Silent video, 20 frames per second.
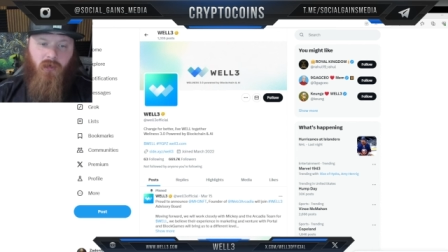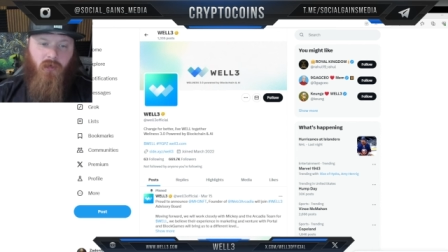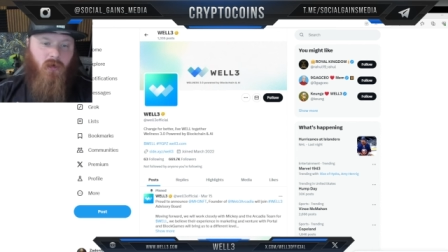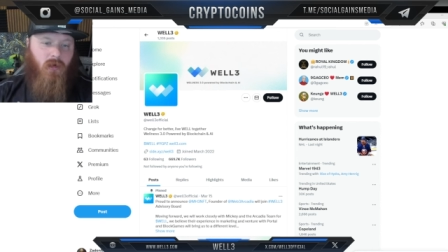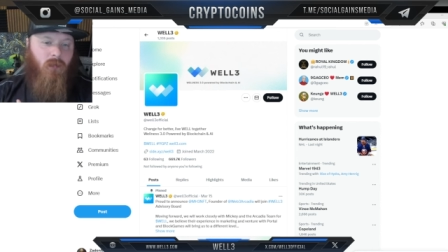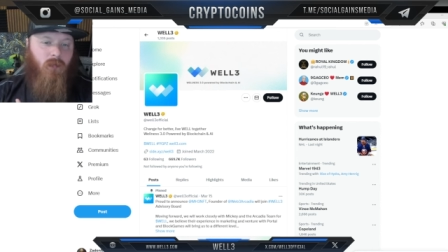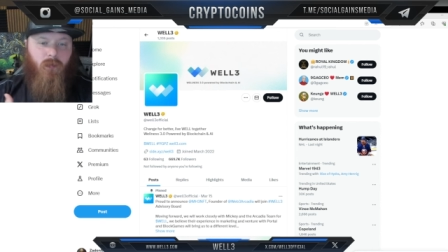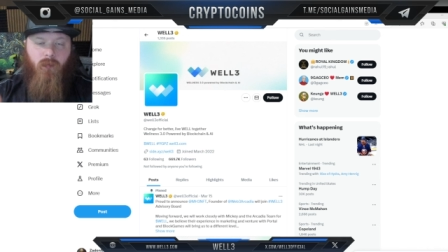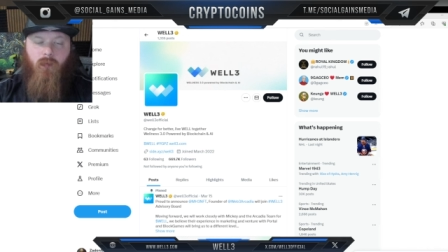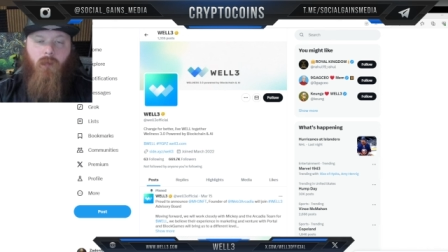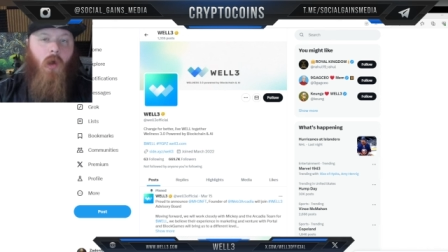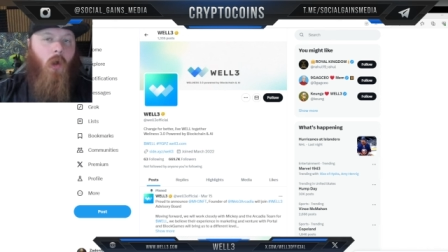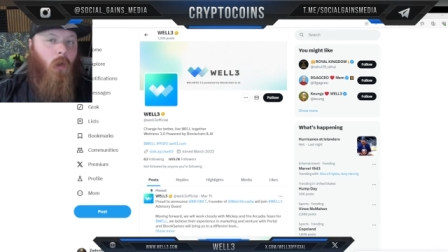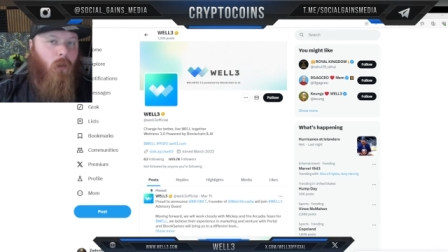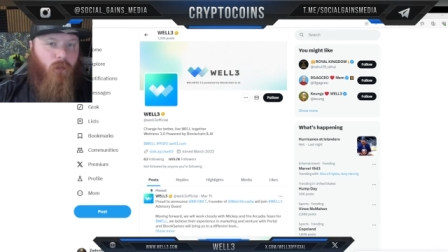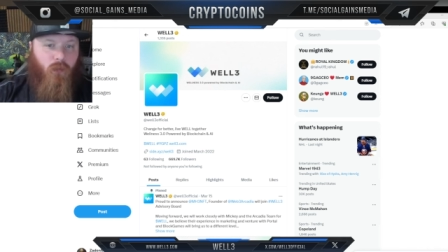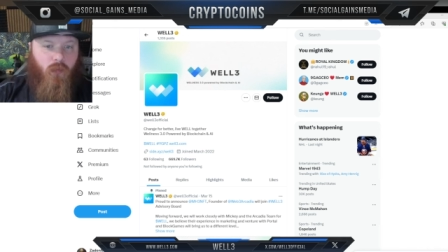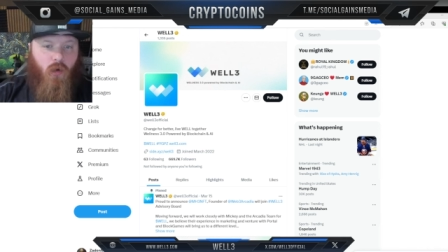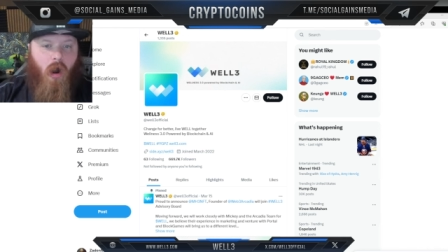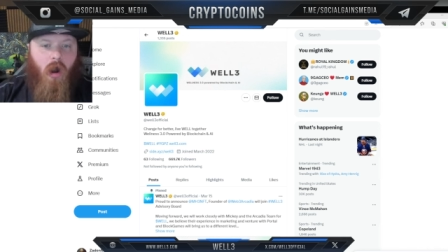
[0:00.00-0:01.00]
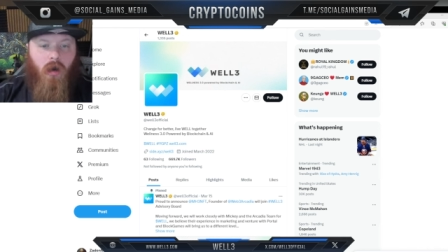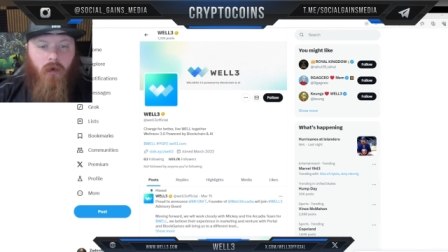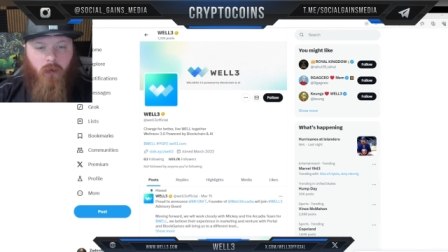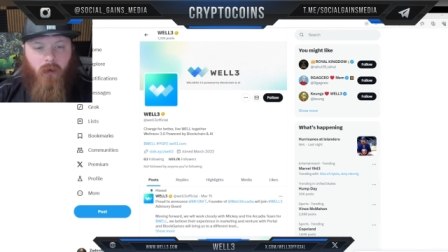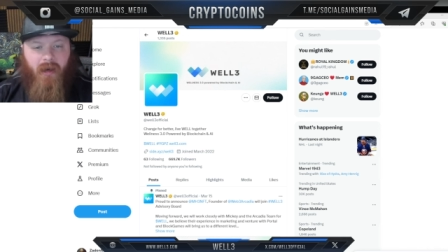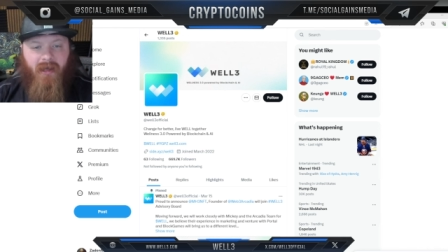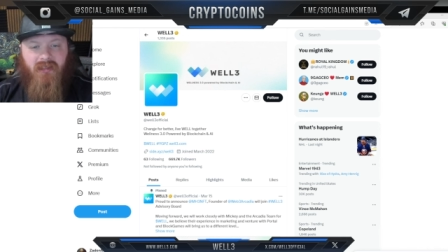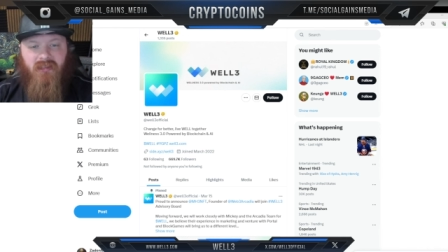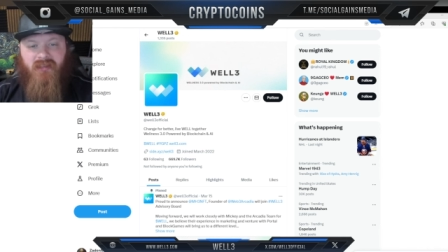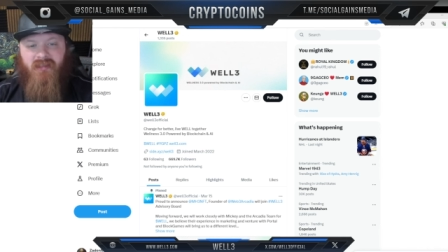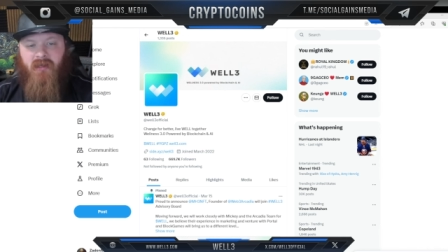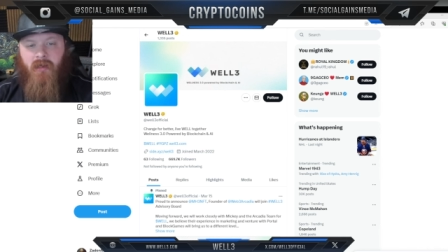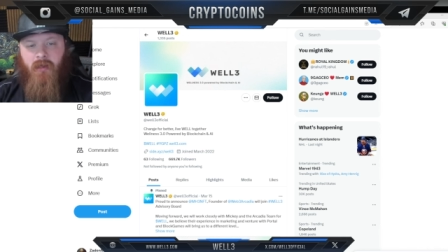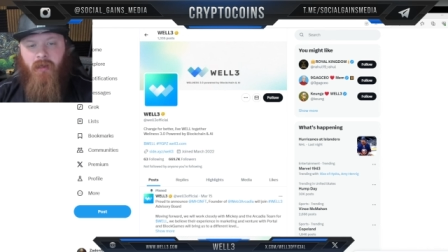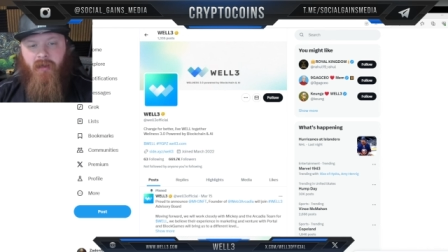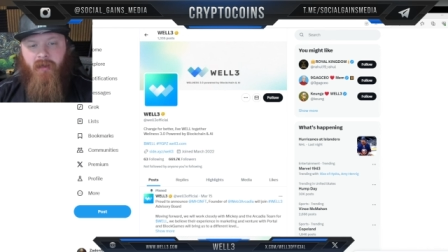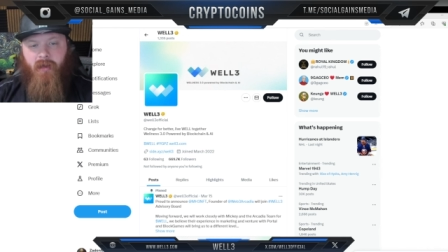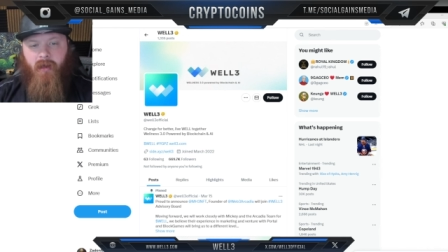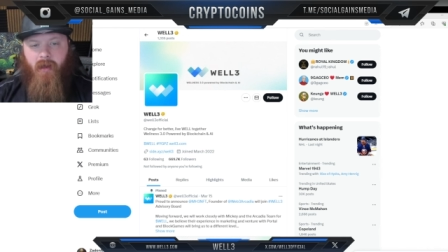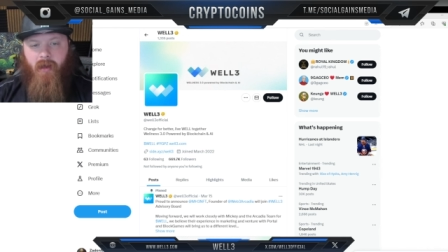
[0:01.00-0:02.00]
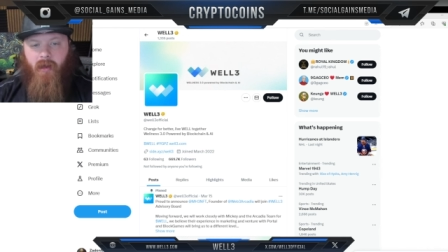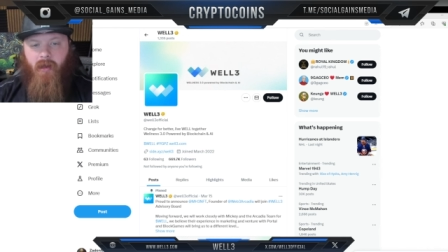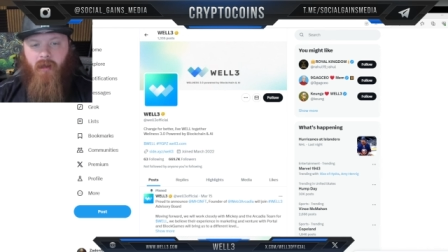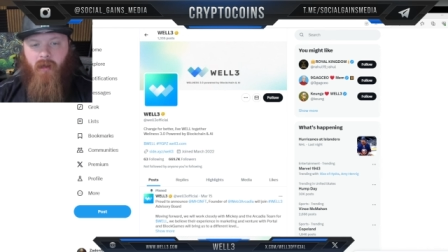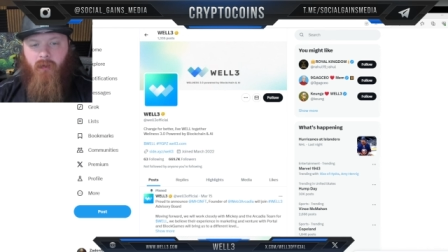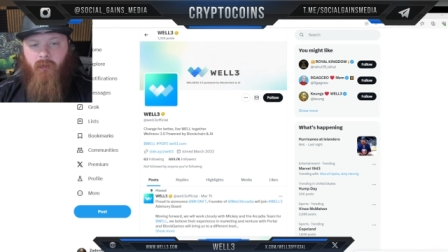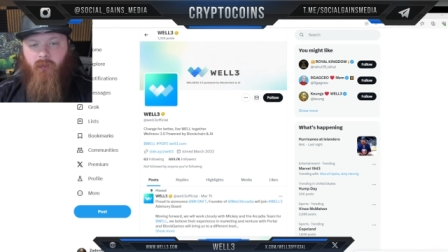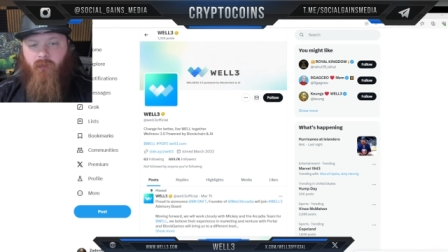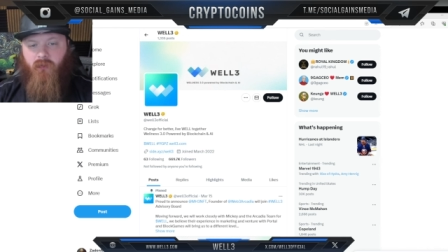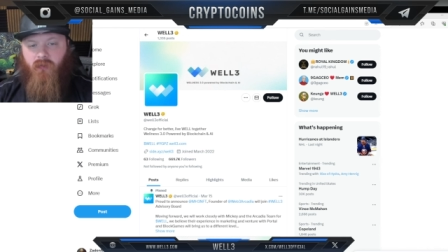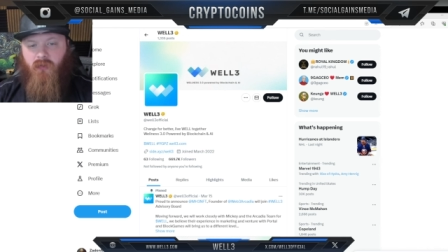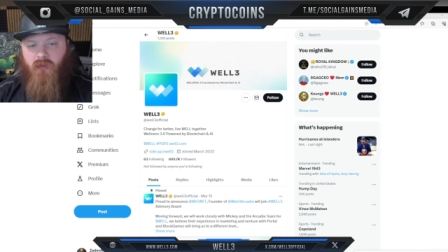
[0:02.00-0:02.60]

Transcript: and your own progress. Um,